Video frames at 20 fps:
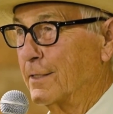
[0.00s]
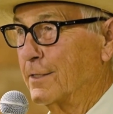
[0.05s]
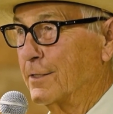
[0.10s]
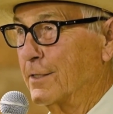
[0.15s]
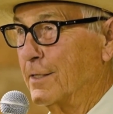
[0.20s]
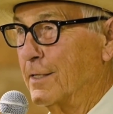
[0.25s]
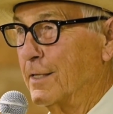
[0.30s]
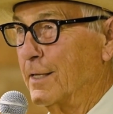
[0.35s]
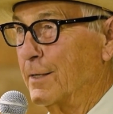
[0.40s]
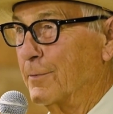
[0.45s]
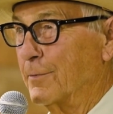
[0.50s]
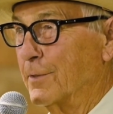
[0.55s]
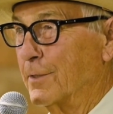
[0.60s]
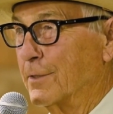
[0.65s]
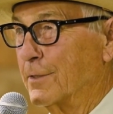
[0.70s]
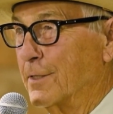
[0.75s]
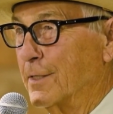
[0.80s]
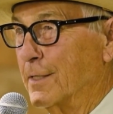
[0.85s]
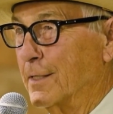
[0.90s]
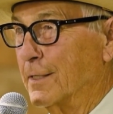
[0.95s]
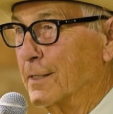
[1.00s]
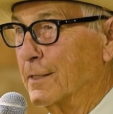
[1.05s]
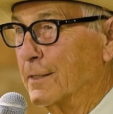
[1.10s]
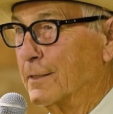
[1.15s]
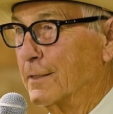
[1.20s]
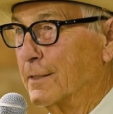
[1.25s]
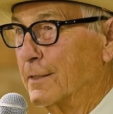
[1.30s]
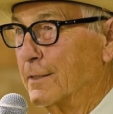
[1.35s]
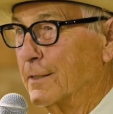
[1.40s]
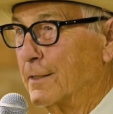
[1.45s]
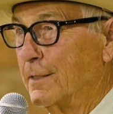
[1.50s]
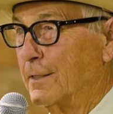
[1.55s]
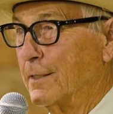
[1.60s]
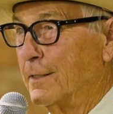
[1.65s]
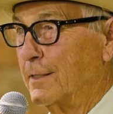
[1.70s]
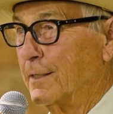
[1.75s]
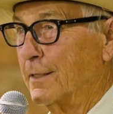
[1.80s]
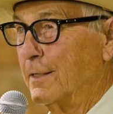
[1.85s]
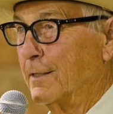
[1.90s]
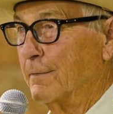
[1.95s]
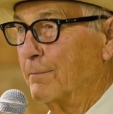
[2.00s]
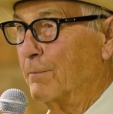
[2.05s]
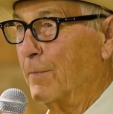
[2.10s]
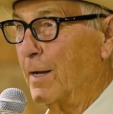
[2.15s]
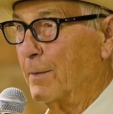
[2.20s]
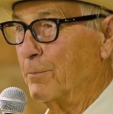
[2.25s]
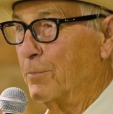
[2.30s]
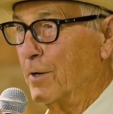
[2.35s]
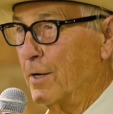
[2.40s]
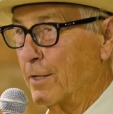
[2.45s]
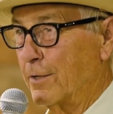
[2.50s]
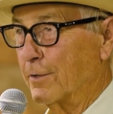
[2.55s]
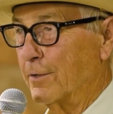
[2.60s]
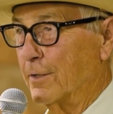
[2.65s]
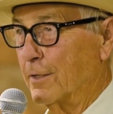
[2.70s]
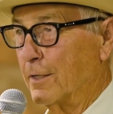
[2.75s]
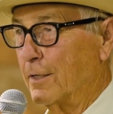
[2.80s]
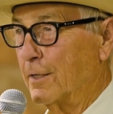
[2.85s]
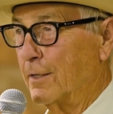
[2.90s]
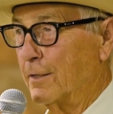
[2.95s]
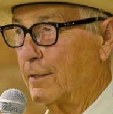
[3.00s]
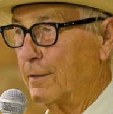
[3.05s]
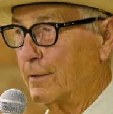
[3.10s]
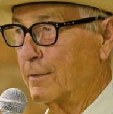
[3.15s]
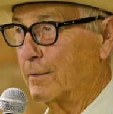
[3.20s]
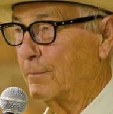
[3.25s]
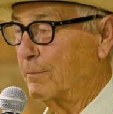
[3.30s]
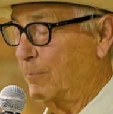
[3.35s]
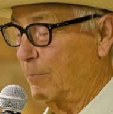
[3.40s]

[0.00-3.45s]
that was my brother-in-law,